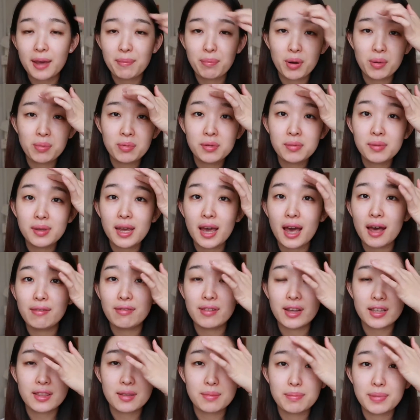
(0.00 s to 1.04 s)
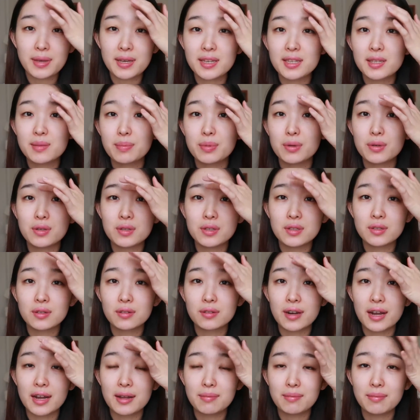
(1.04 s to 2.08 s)
I probably have like the biggest pores
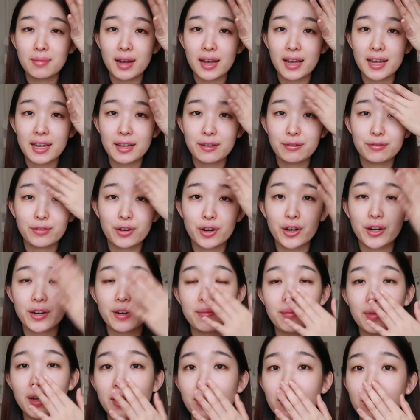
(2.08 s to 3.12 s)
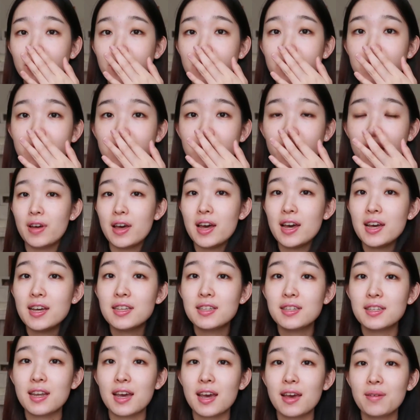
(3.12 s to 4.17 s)
around my forehead and my nose.
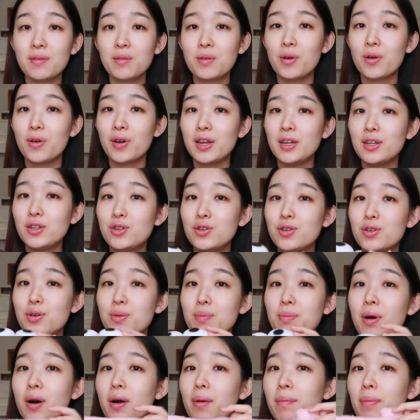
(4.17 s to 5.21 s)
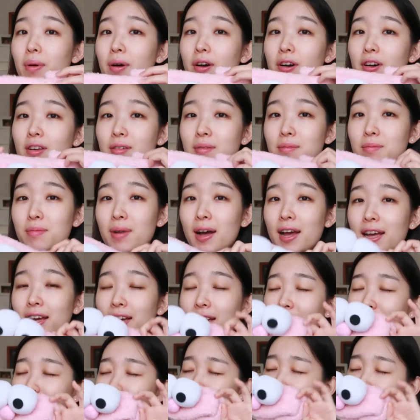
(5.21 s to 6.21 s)
First, I'm going to pop on my